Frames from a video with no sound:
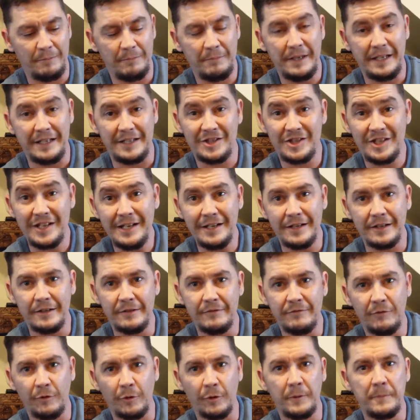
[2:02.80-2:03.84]
being seated
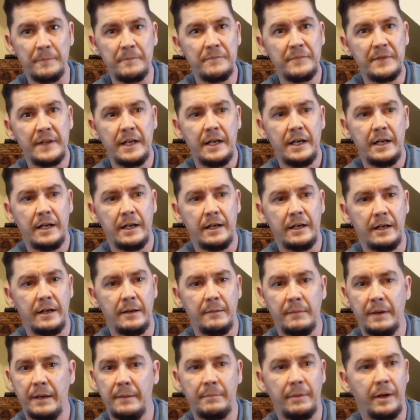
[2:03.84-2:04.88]
for it,
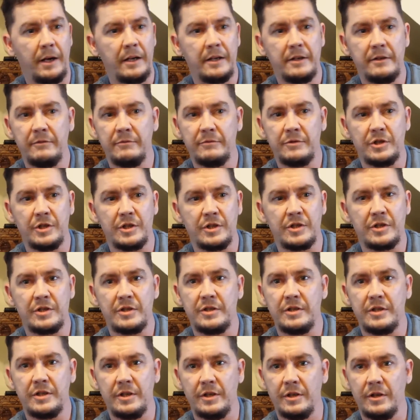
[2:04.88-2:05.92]
my body
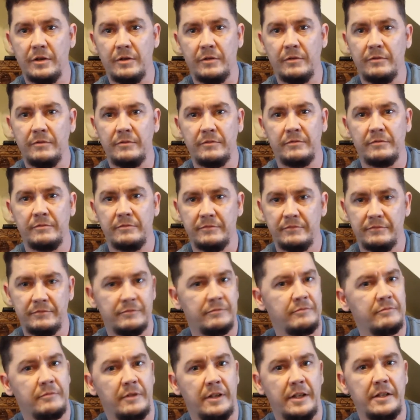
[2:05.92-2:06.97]
just
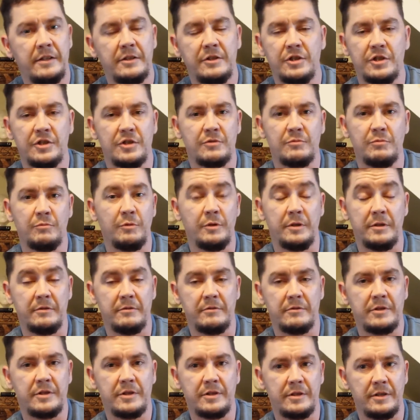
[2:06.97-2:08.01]
I just
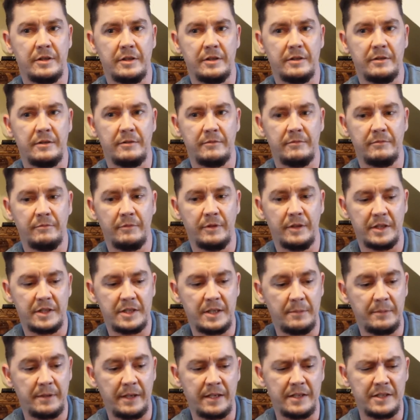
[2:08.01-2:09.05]
wouldn't
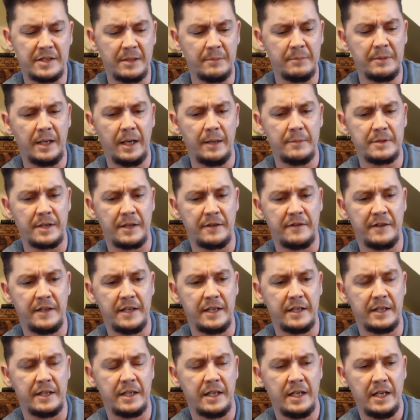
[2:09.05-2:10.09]
accept that. And sometimes I
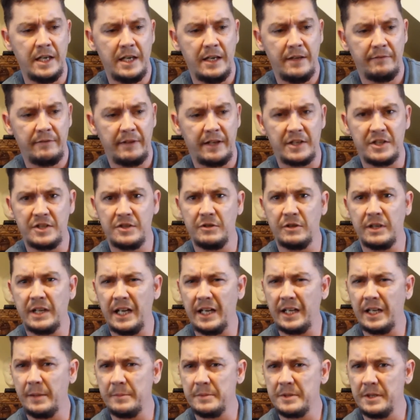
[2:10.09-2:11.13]
think that still kind
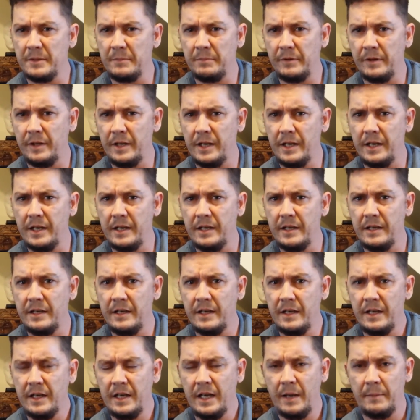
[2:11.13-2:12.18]
of comes into play.
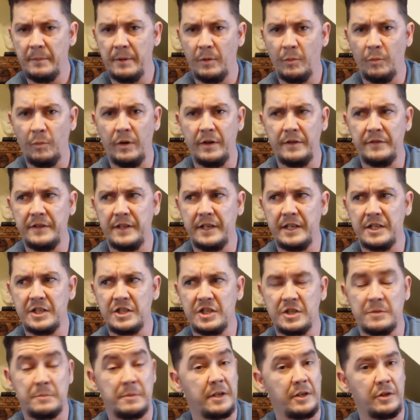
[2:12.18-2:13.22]
I mean, one thing is
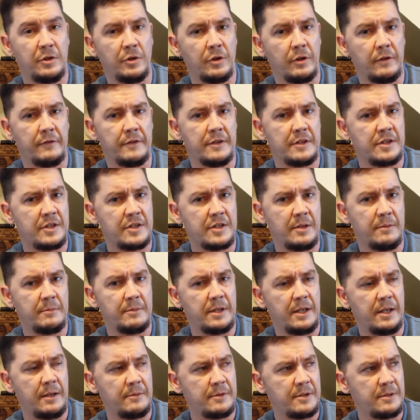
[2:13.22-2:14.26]
just being nervous,
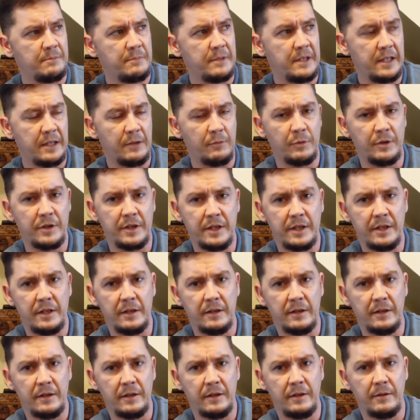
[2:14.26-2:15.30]
sometimes being within
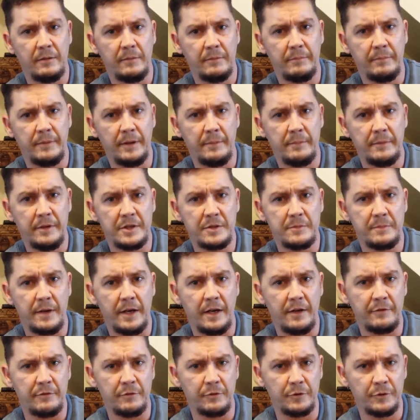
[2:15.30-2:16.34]
a men's
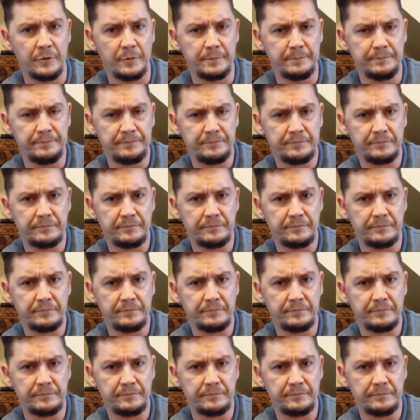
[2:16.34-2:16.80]
bathroom,